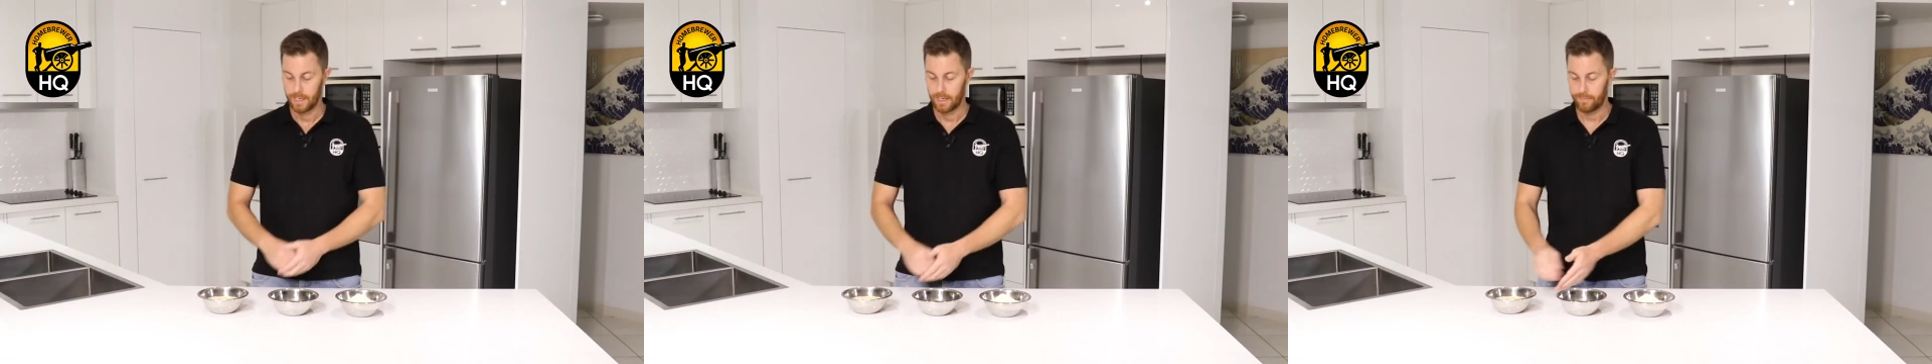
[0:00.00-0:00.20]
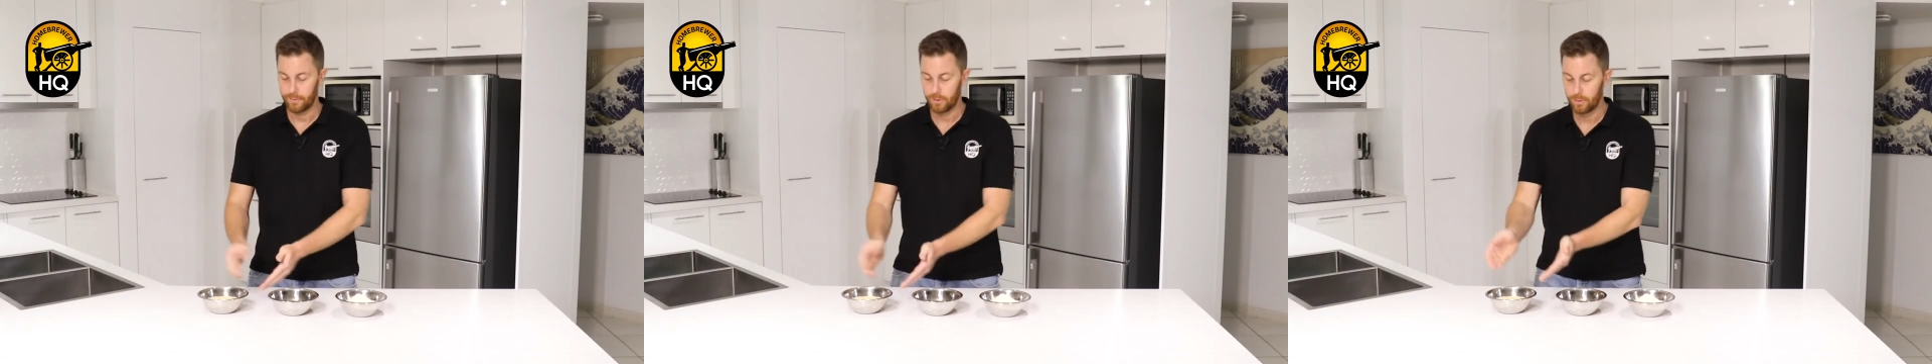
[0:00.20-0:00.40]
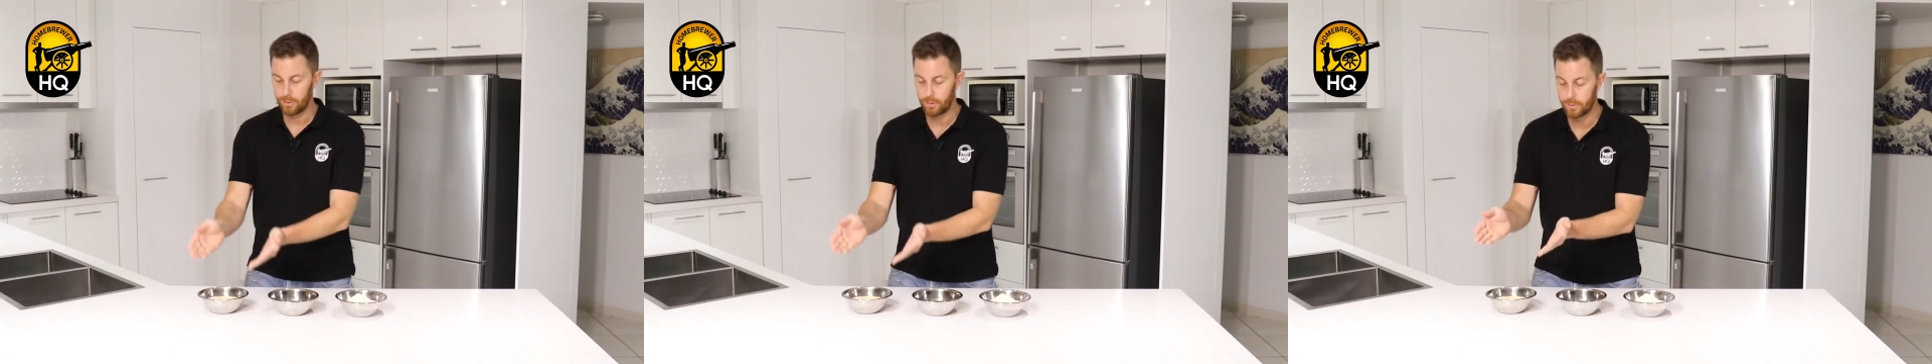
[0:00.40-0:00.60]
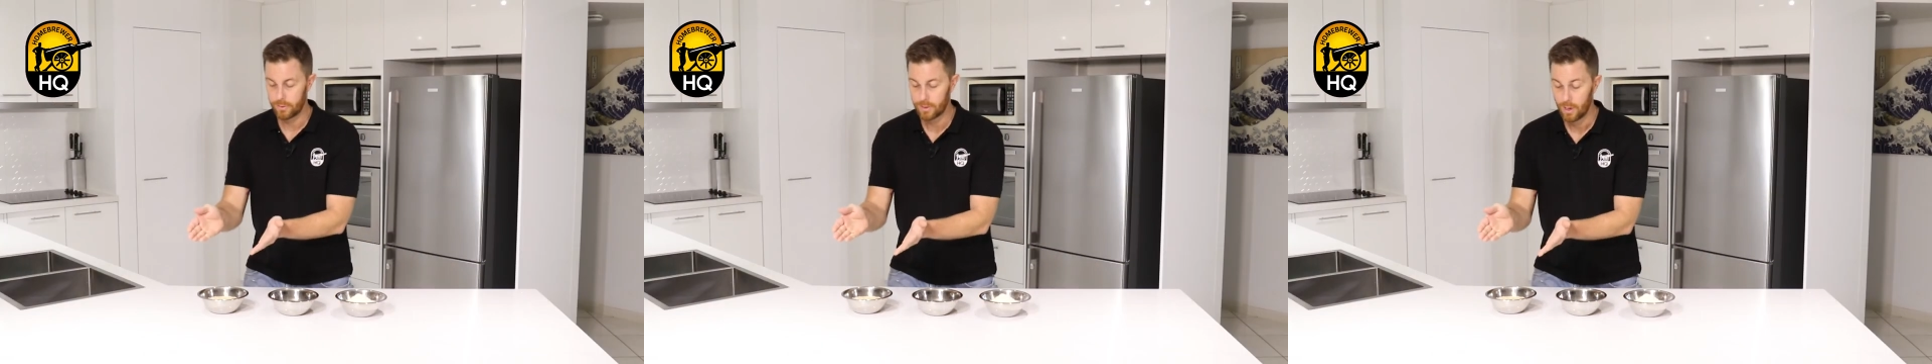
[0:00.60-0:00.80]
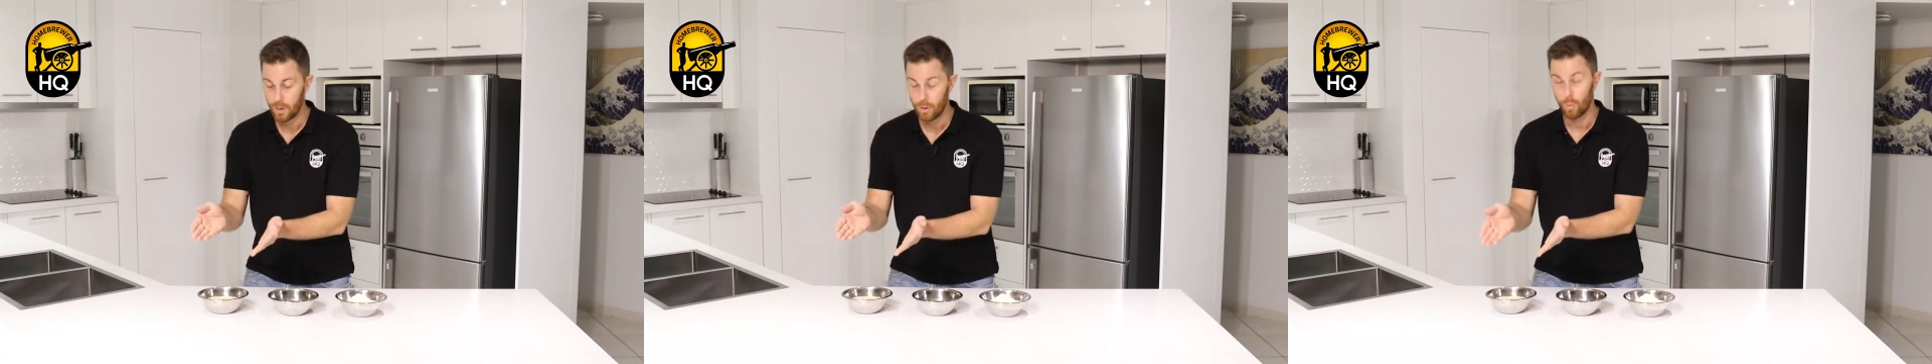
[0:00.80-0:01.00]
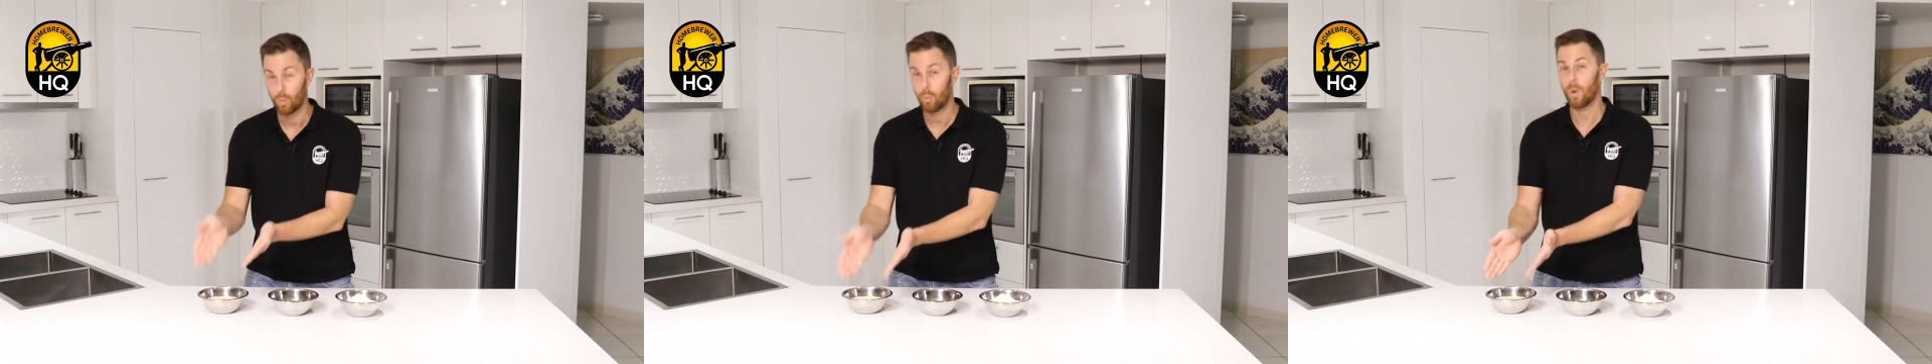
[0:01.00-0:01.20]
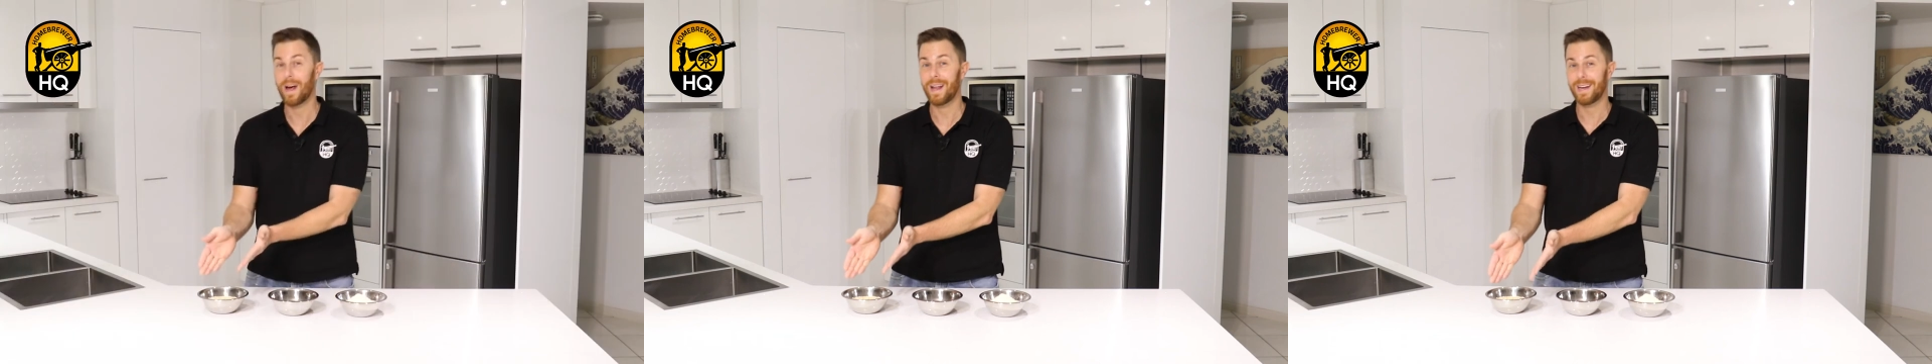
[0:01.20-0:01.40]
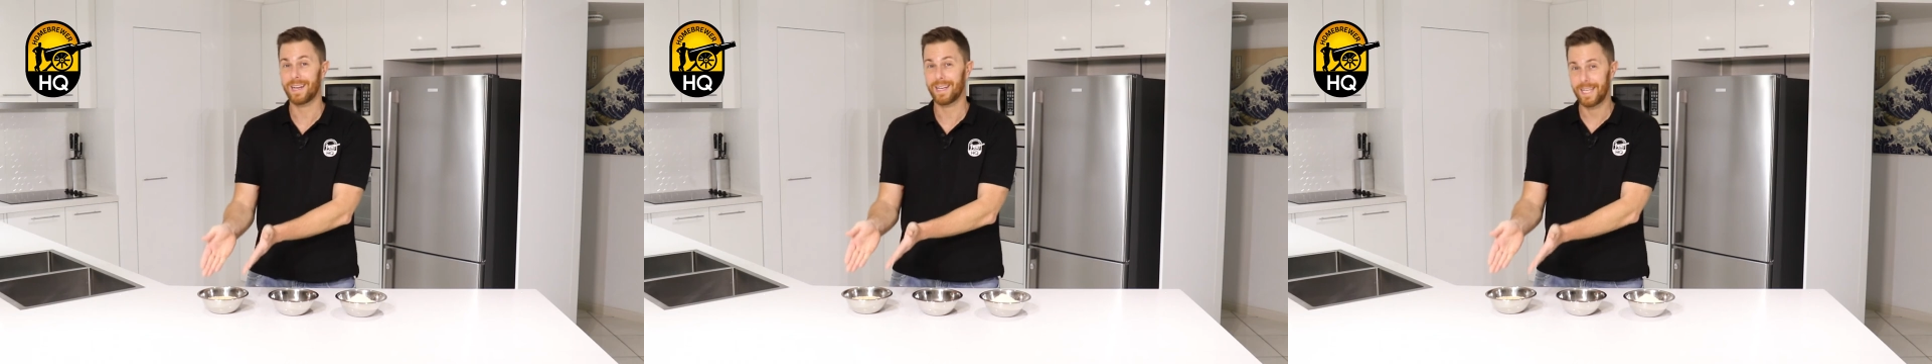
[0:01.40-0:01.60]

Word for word: if you use one